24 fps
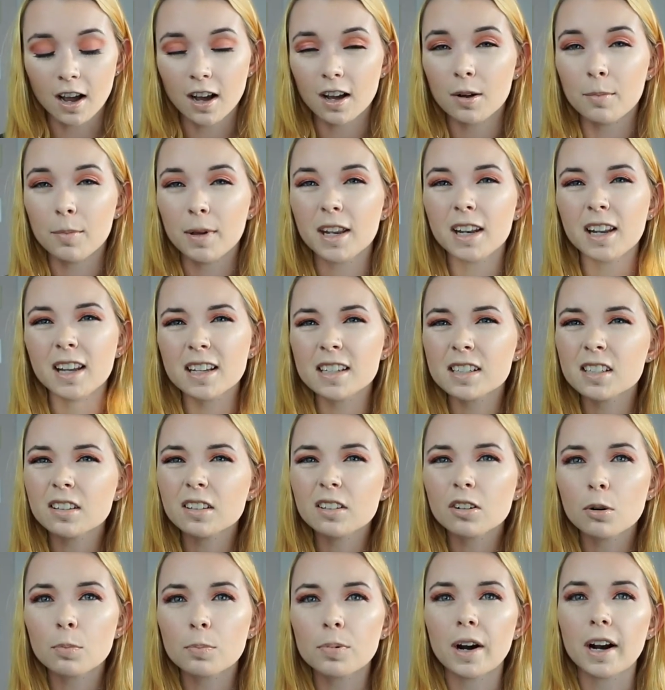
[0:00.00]
Um, it is a
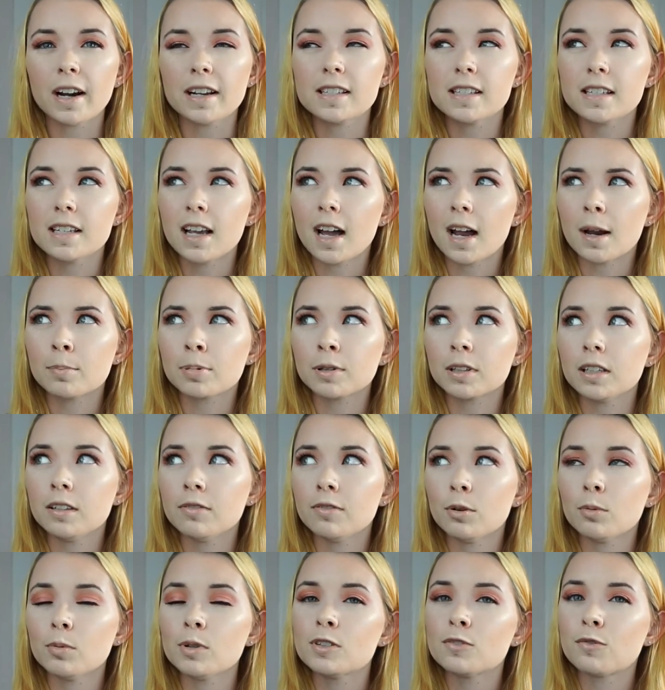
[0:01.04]
little pricey. I
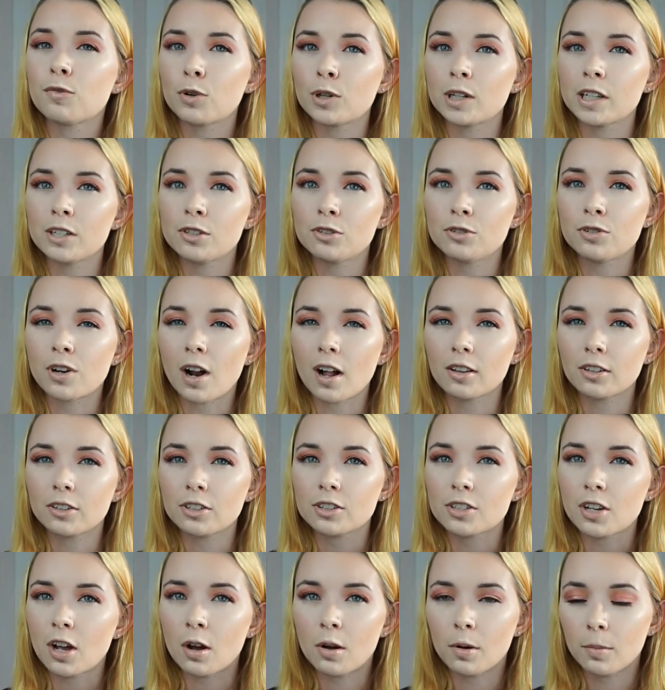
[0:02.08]
believe it was
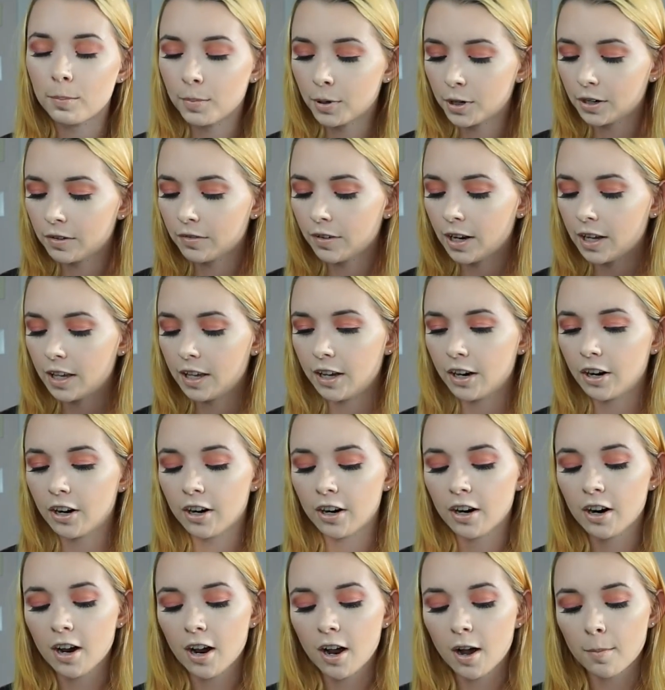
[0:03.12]
$42. I'll put it right
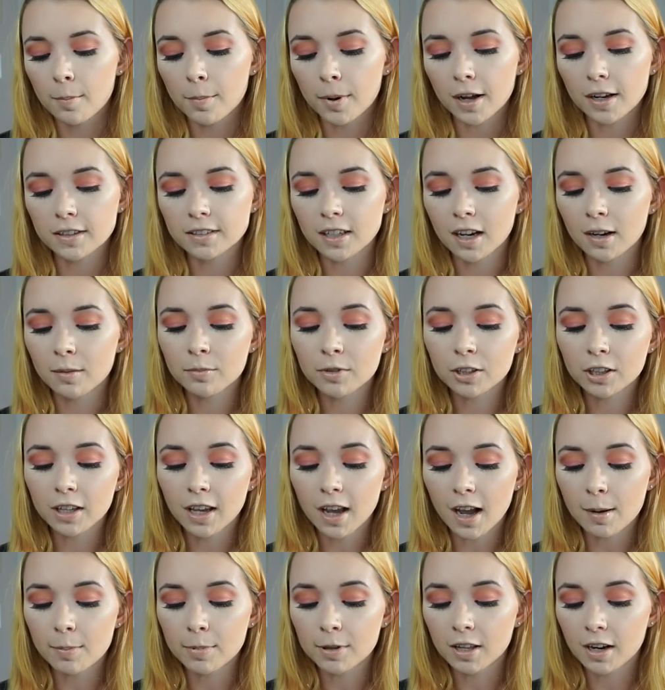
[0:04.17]
here, but I'm really
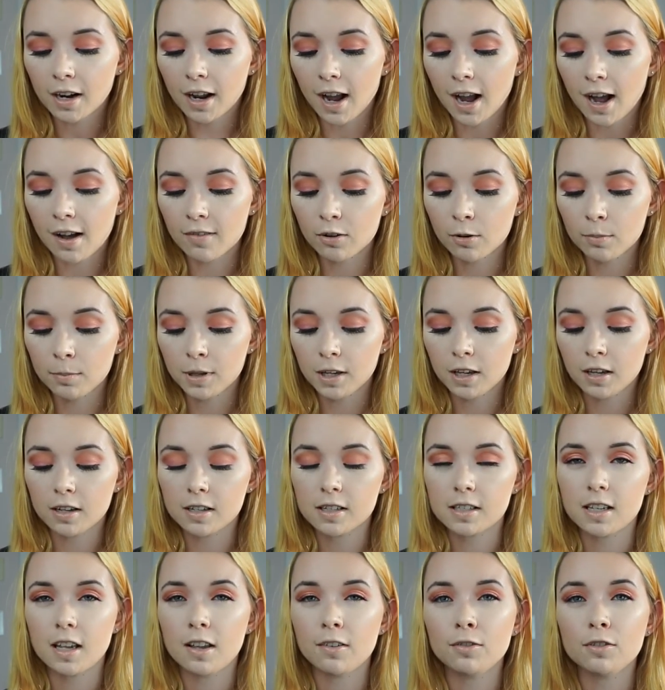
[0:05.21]
happy that I have it
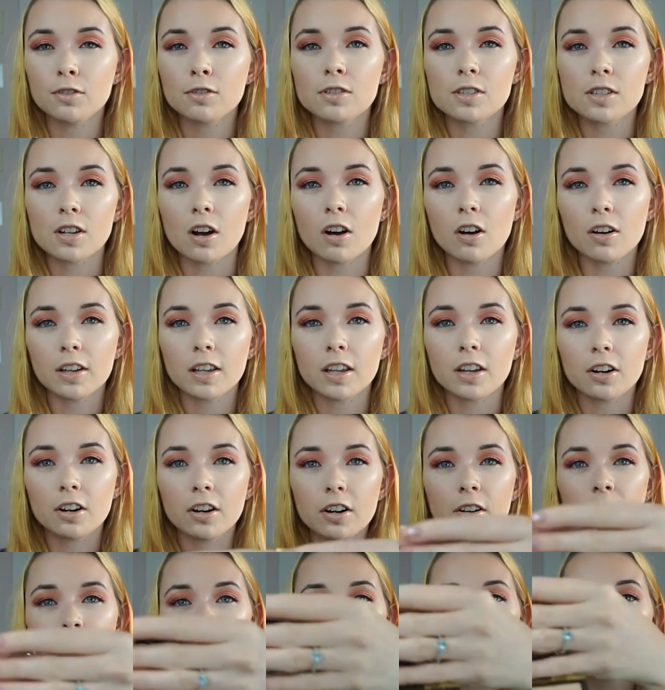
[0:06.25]
because if you saw
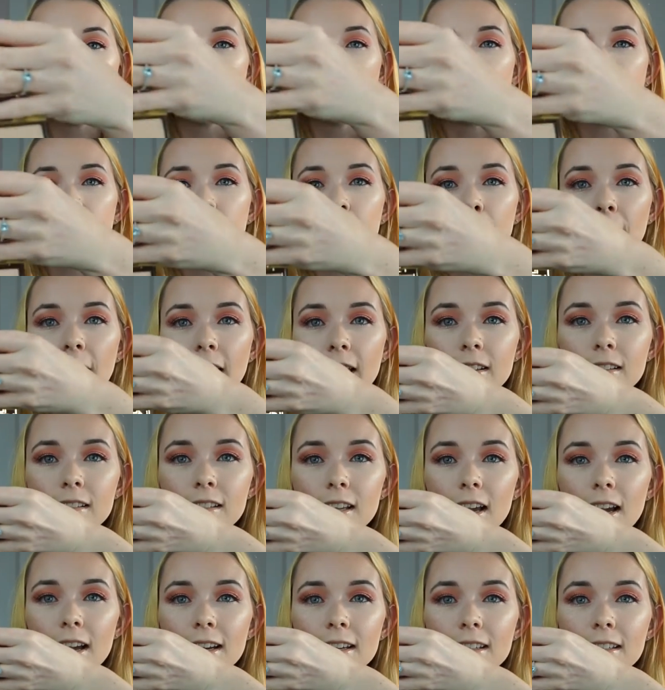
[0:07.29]
here, the pan
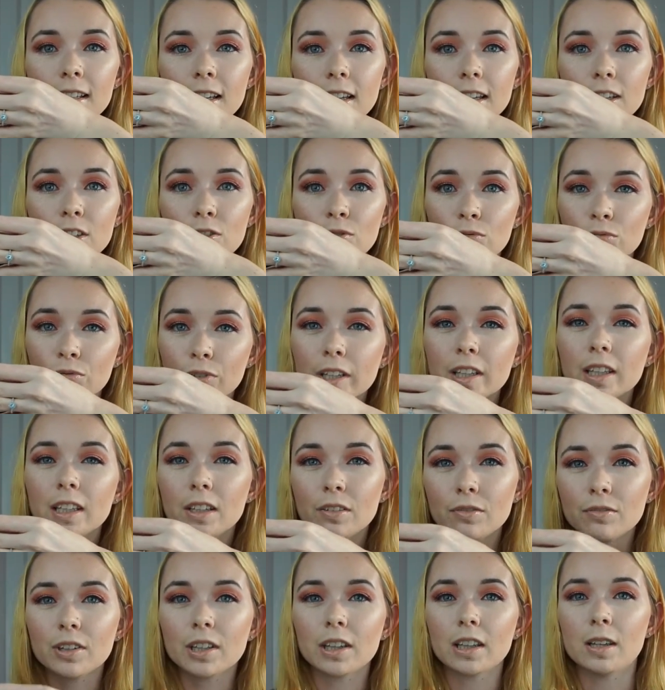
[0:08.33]
size is
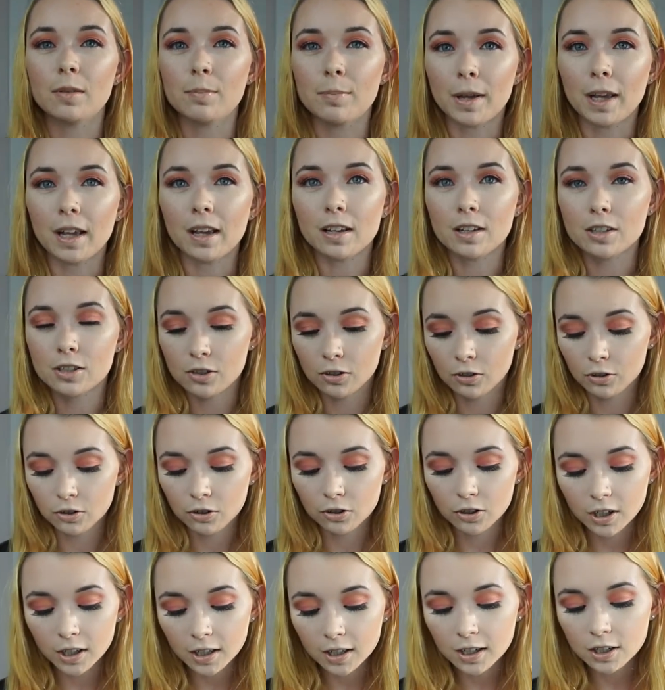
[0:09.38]
really, really big. So
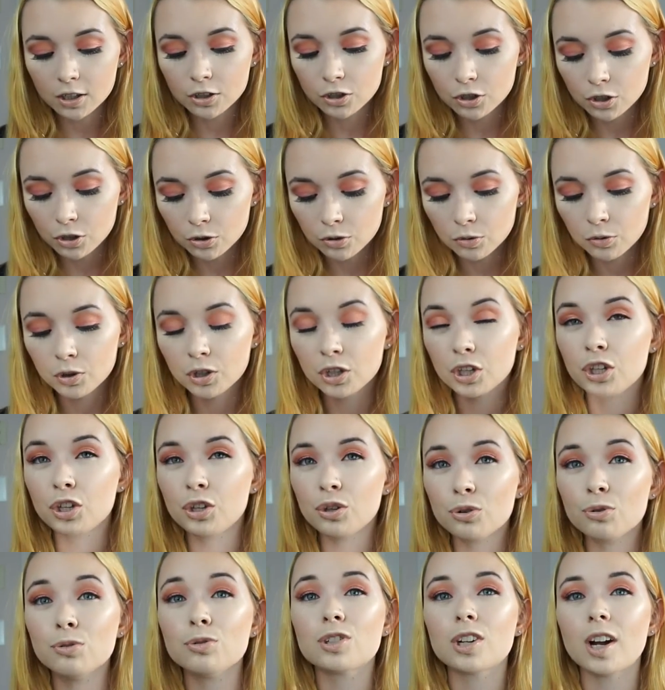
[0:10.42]
you're getting two
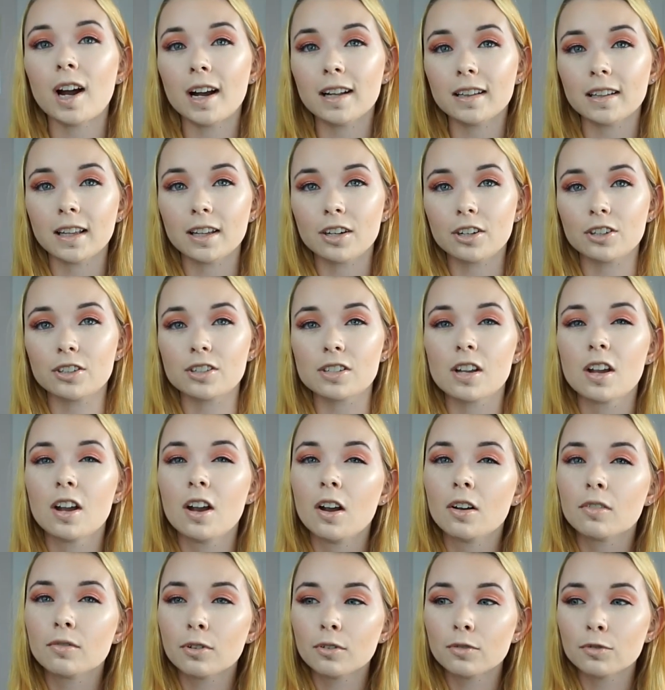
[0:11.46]
huge highlighters
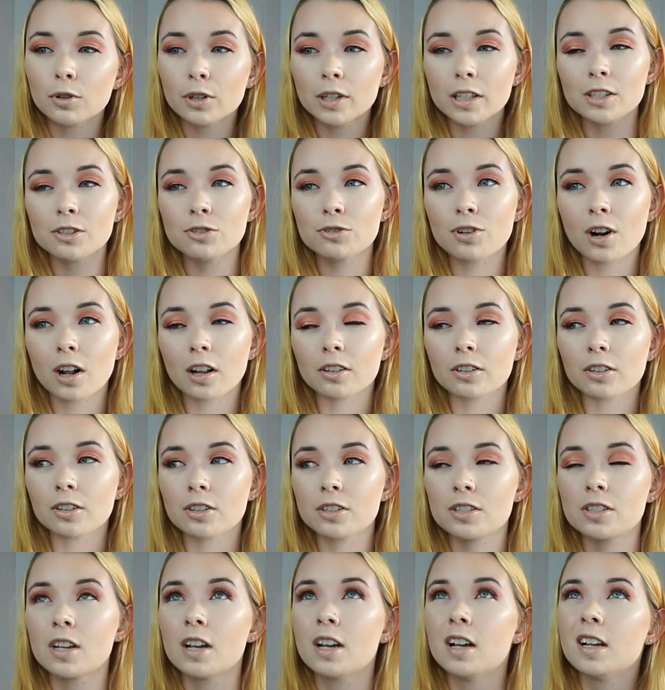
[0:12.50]
for
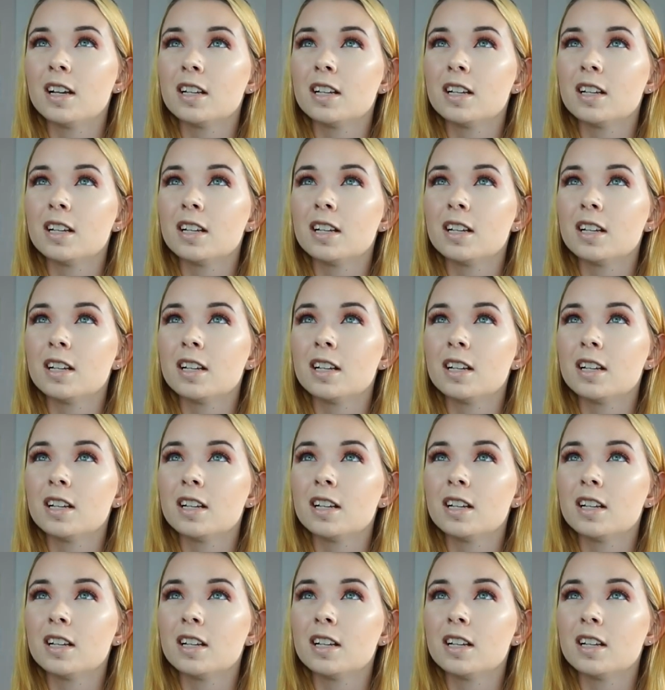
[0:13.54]
$42.